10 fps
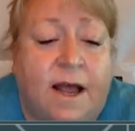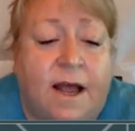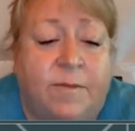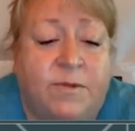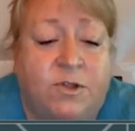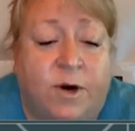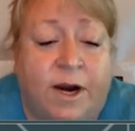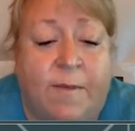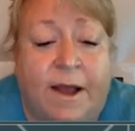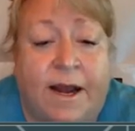um, story
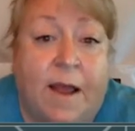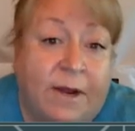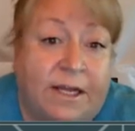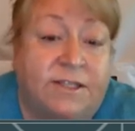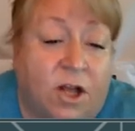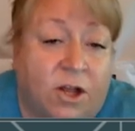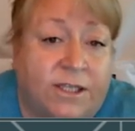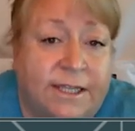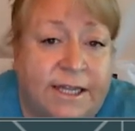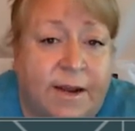about Emma
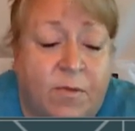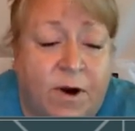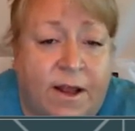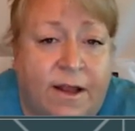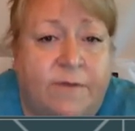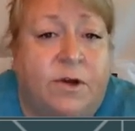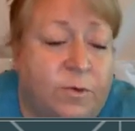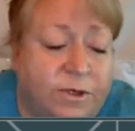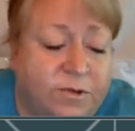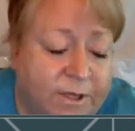Gonzalez and the umbrella, who
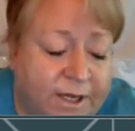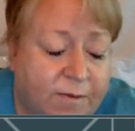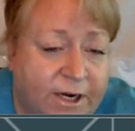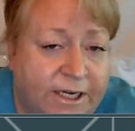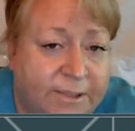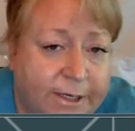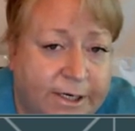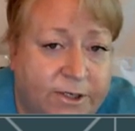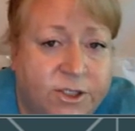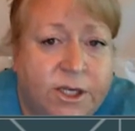was really Britney
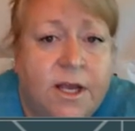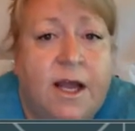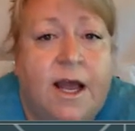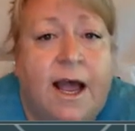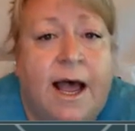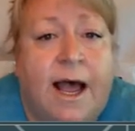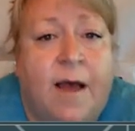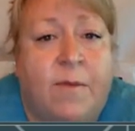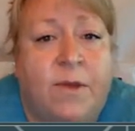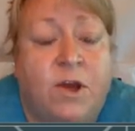Spears,
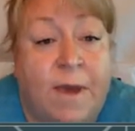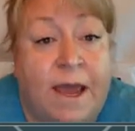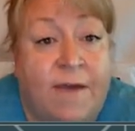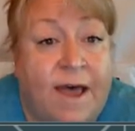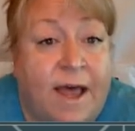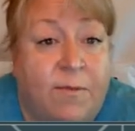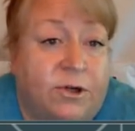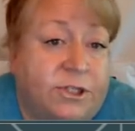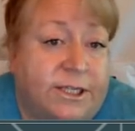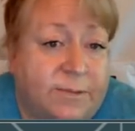um, you may have had
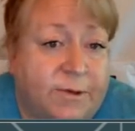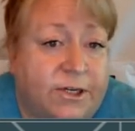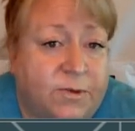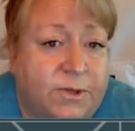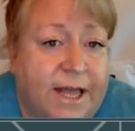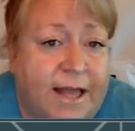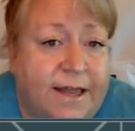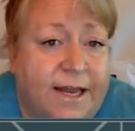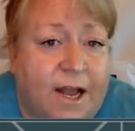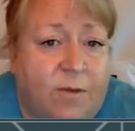personal experience with that
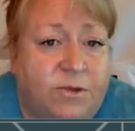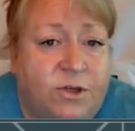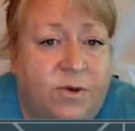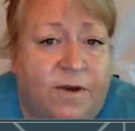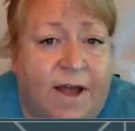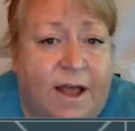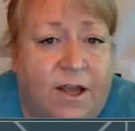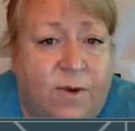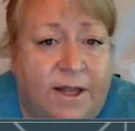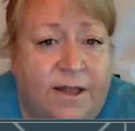that helped you
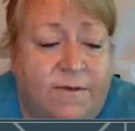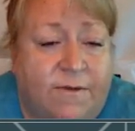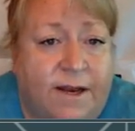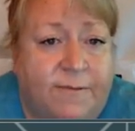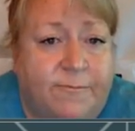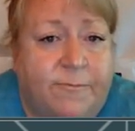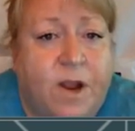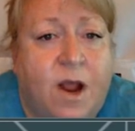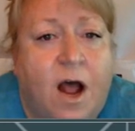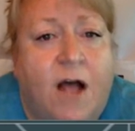evaluate the event.
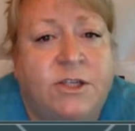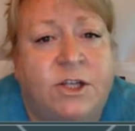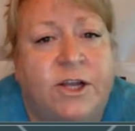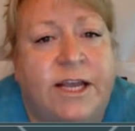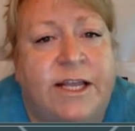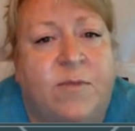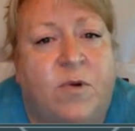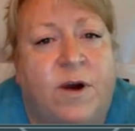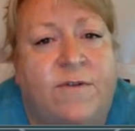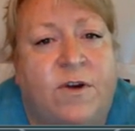Also looking at the
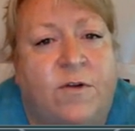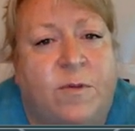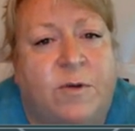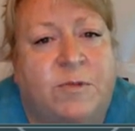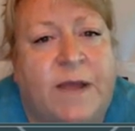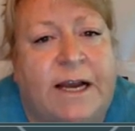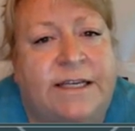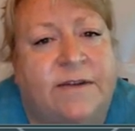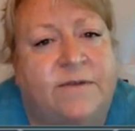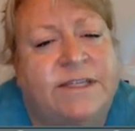point of view or the
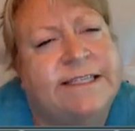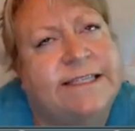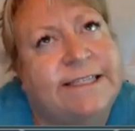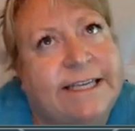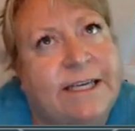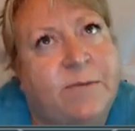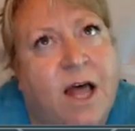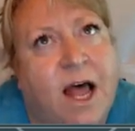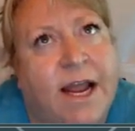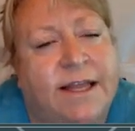perspective, does it seem
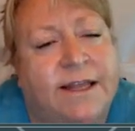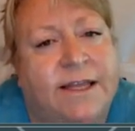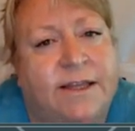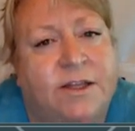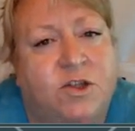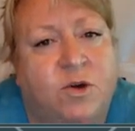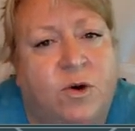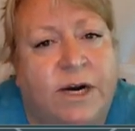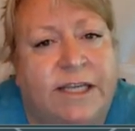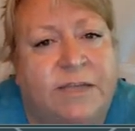like the, the
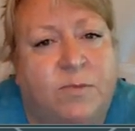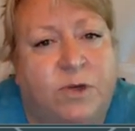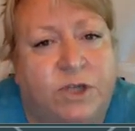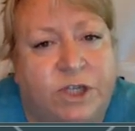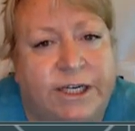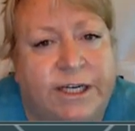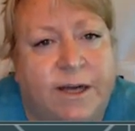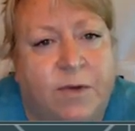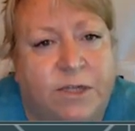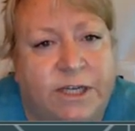story is pushing
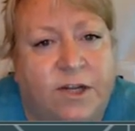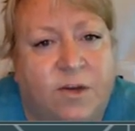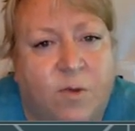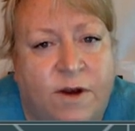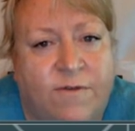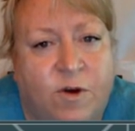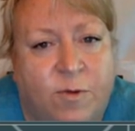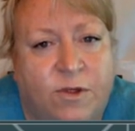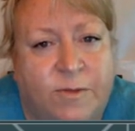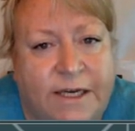a particular point of view or
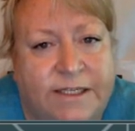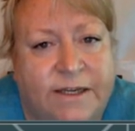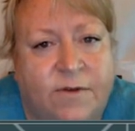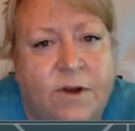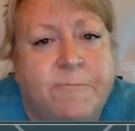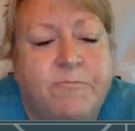perspective?